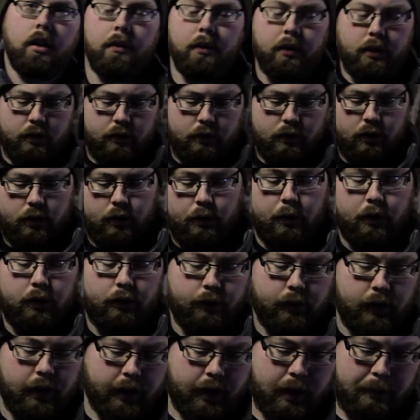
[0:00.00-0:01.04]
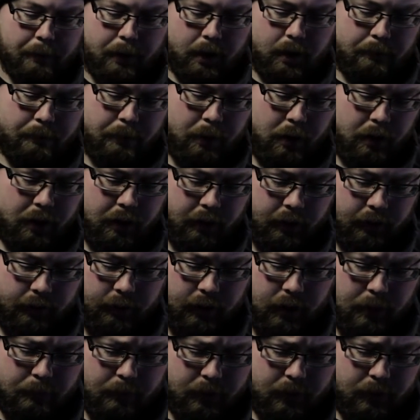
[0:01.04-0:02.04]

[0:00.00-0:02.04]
I would do the Twist Flake. I bought them both at the same